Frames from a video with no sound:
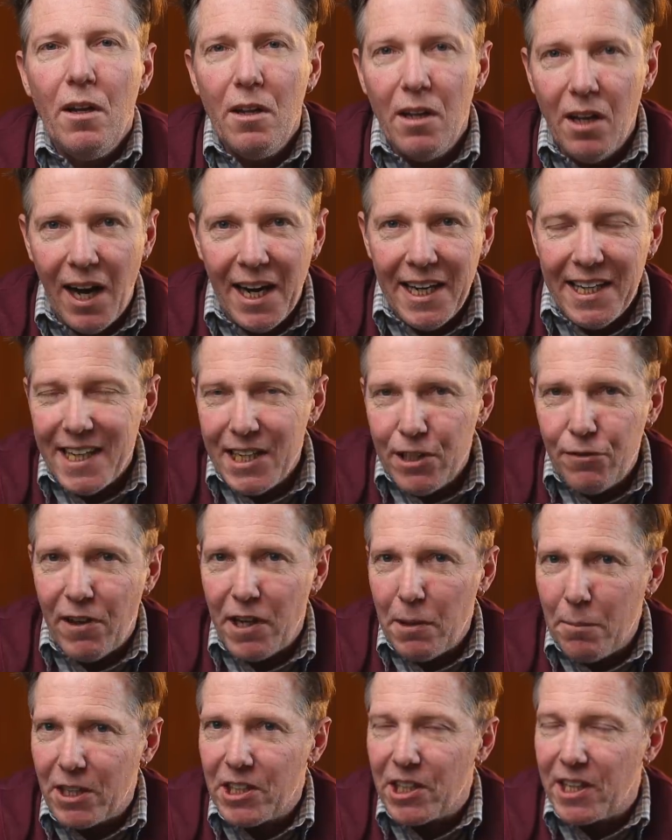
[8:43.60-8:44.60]
Light is
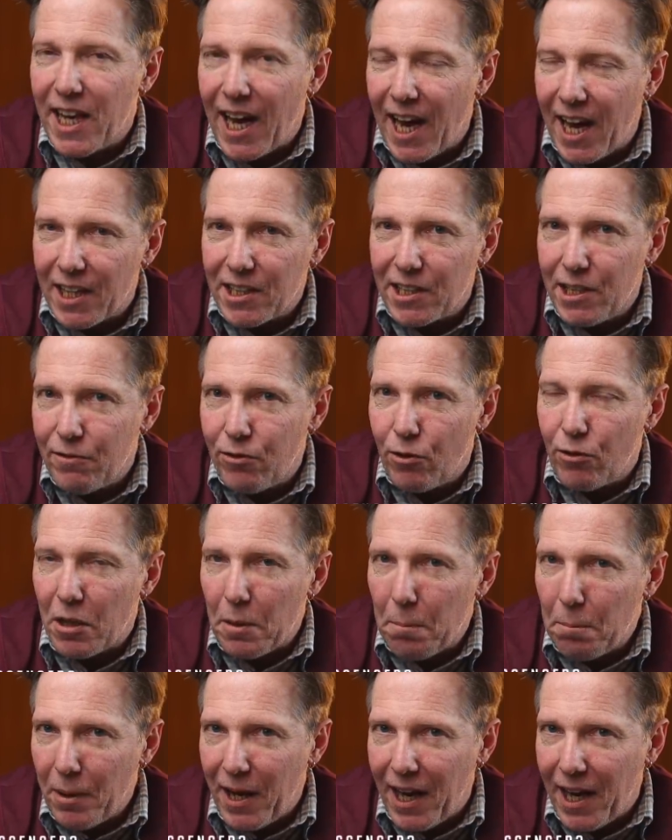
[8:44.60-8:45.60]
very much an active or
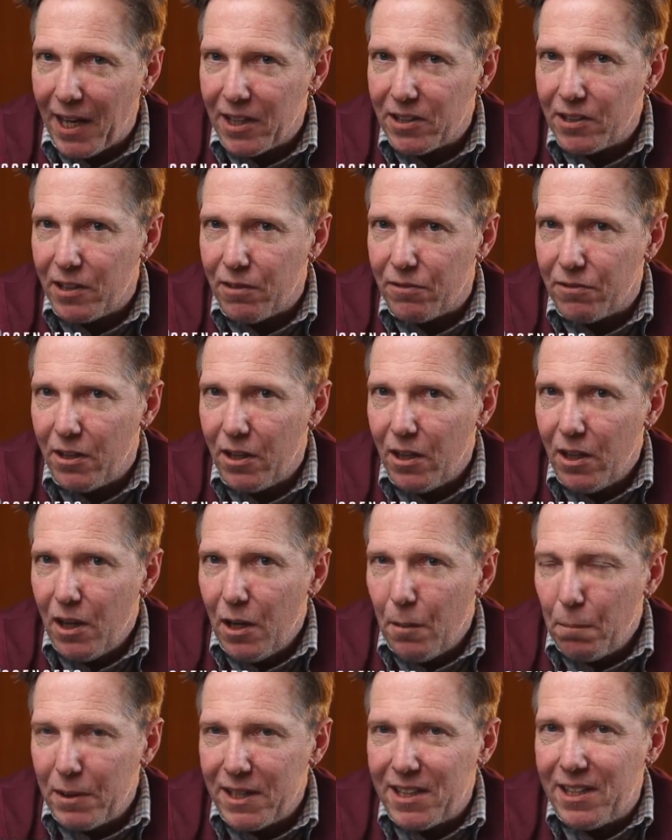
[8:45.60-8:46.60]
a passive
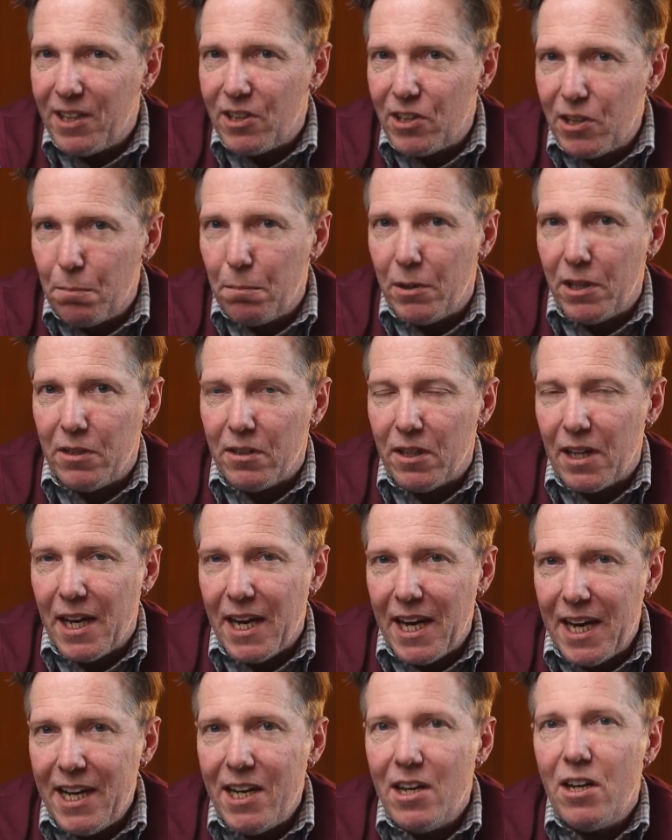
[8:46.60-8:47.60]
participant
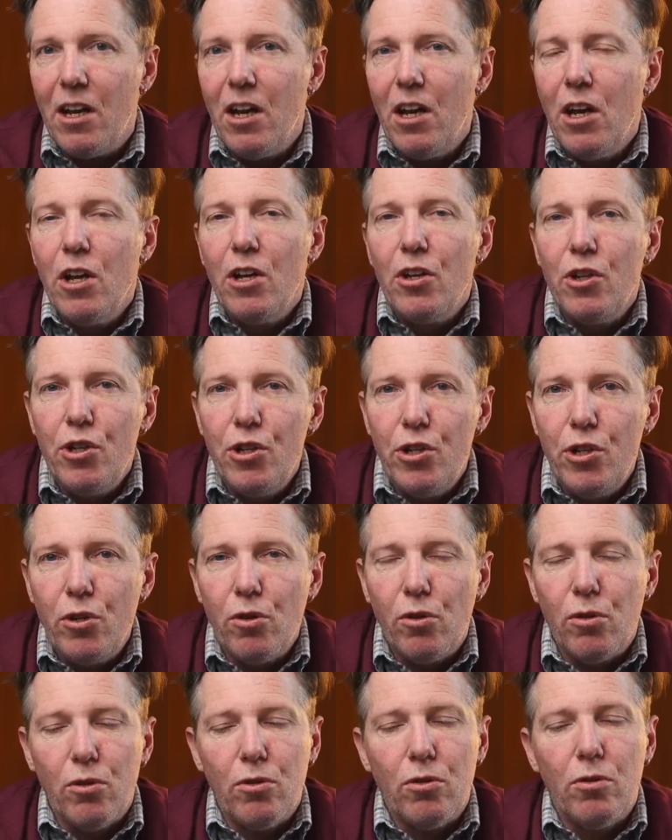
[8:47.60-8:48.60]
in
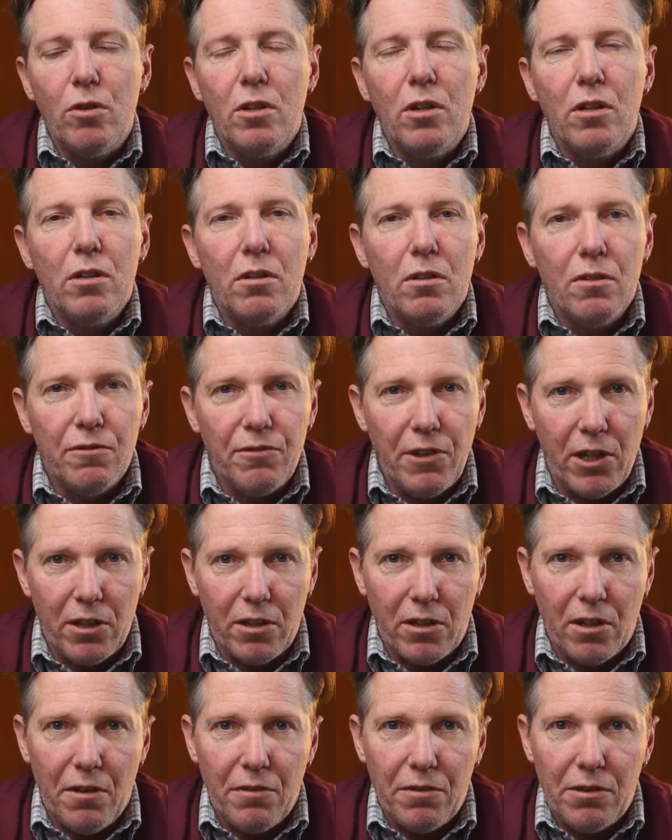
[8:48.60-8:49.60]
your
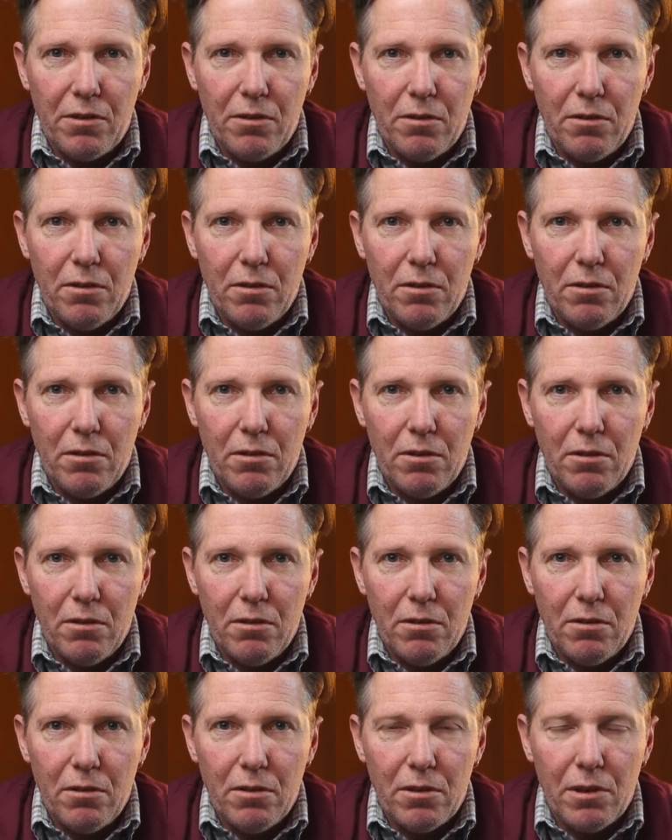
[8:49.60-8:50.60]
photographs.
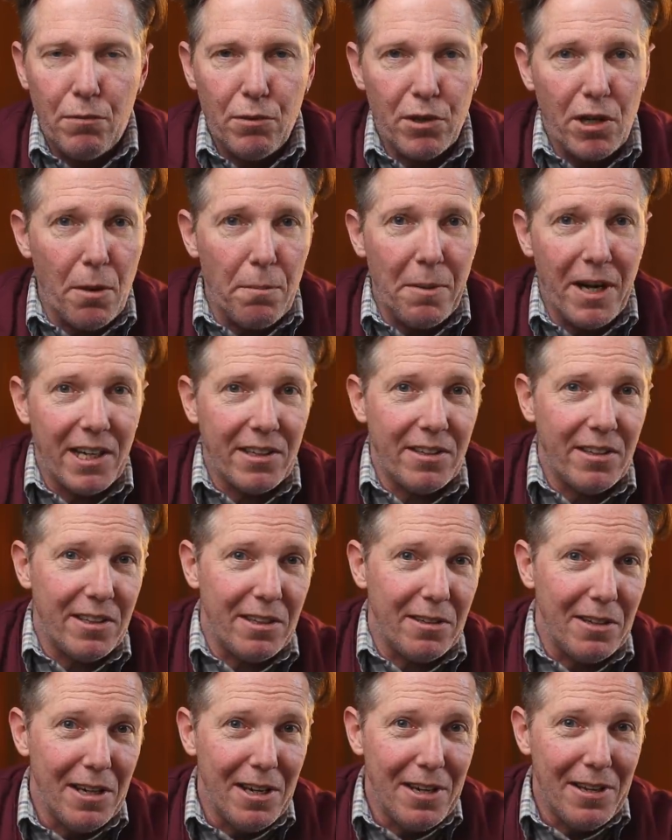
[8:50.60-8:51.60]
So if we go back to
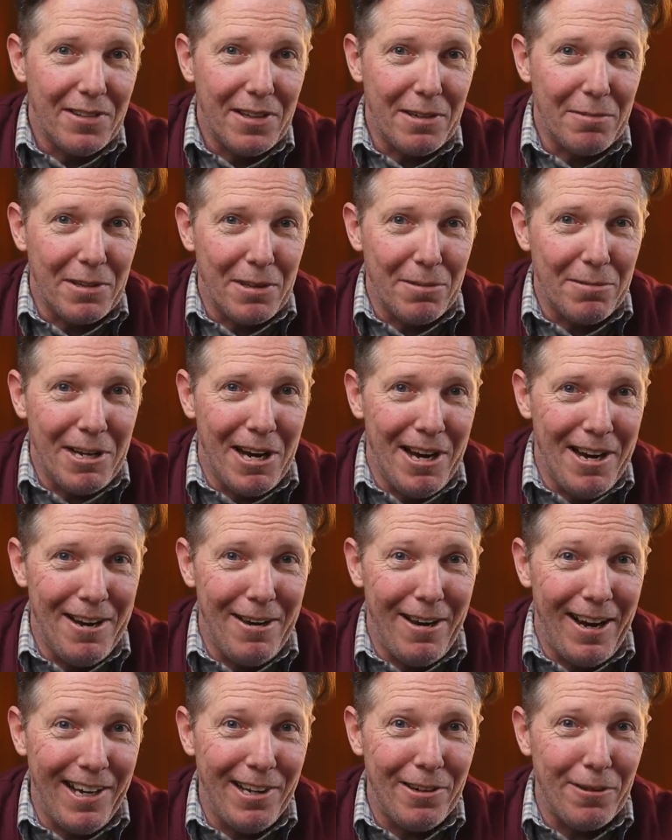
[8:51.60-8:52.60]
the
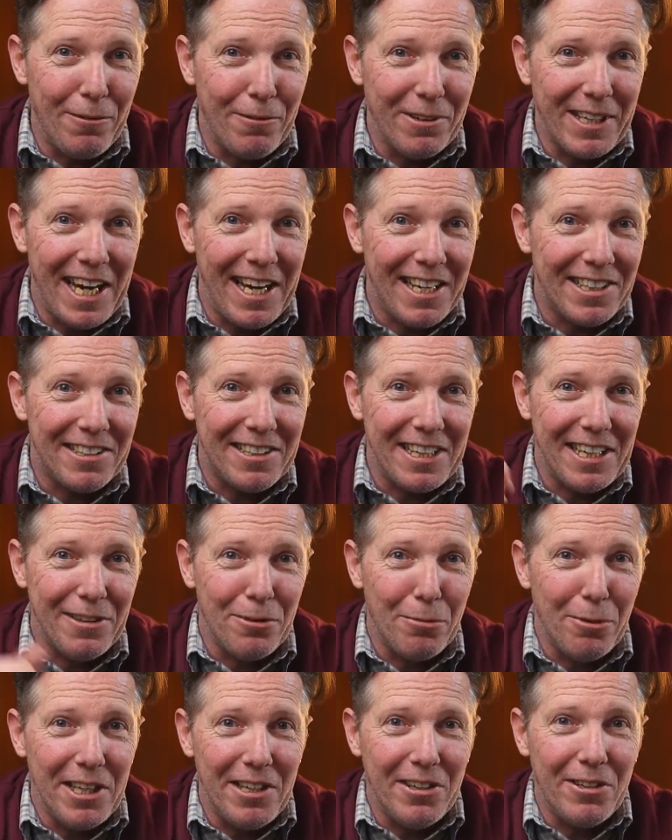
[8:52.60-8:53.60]
our little guest in
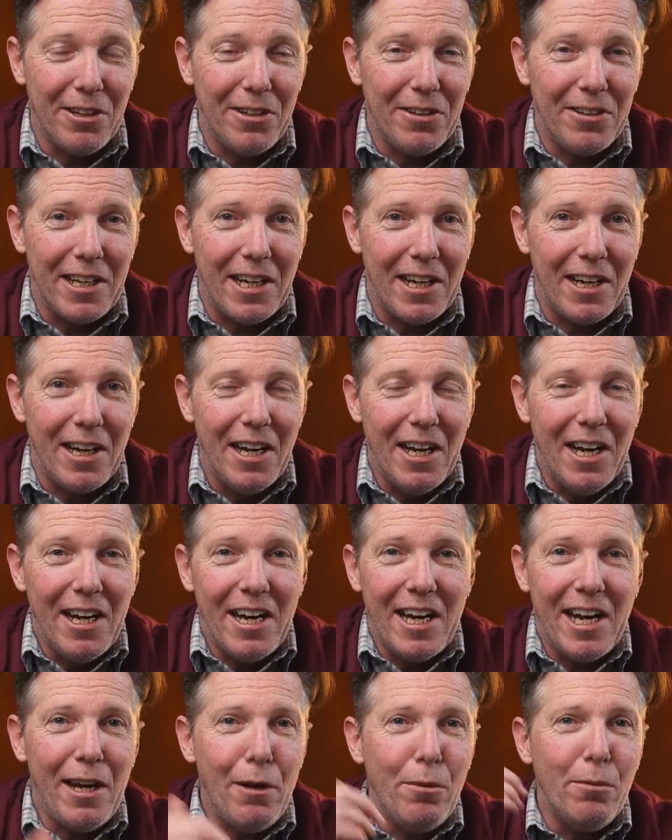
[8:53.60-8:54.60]
the window there,
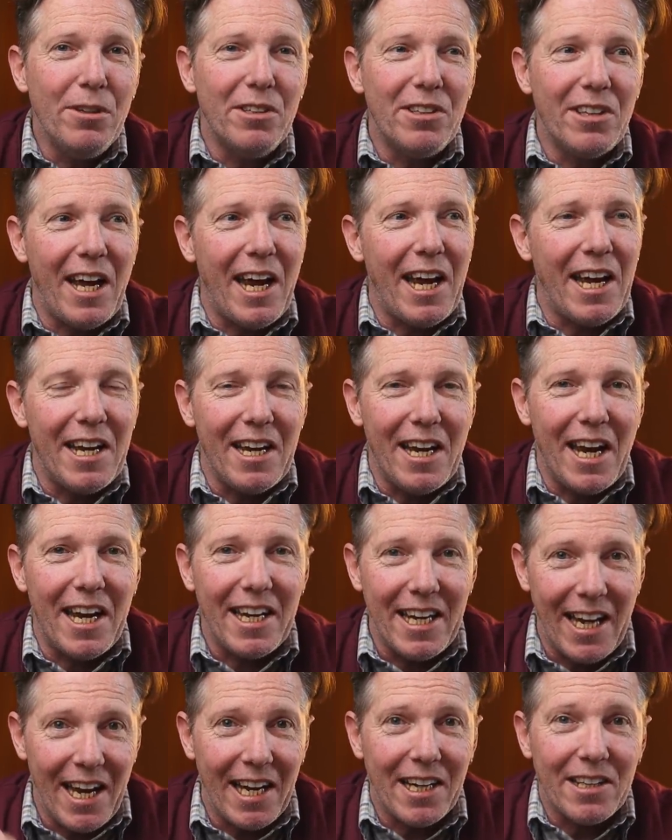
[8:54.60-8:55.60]
he was an
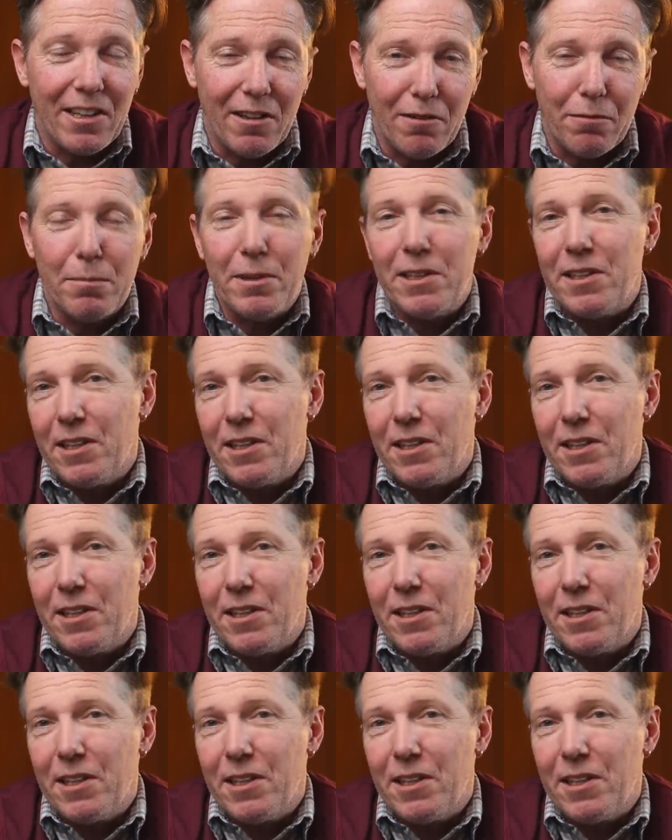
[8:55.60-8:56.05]
active